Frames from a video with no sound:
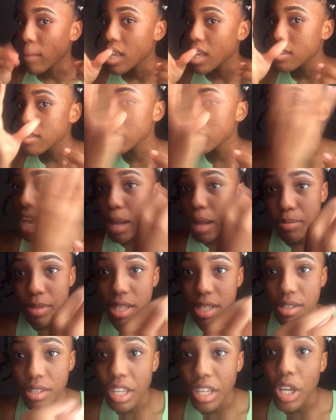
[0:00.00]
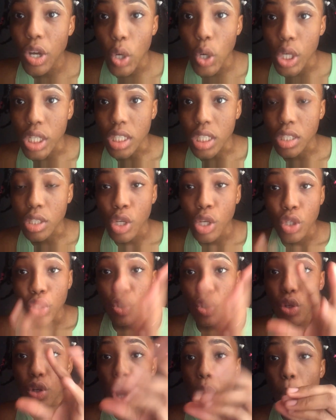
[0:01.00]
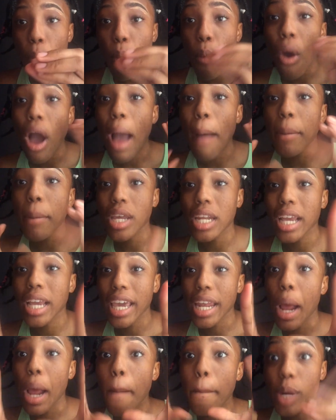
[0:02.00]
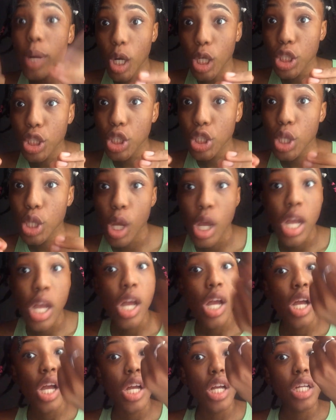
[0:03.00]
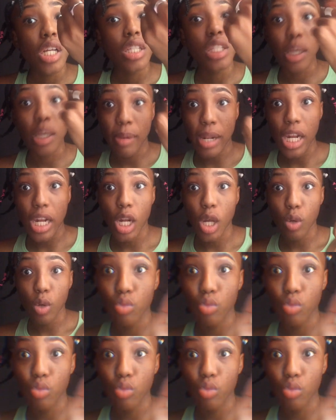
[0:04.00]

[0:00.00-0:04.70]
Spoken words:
Sculpted to the gods. So now I'm gonna get a brush to blend it out.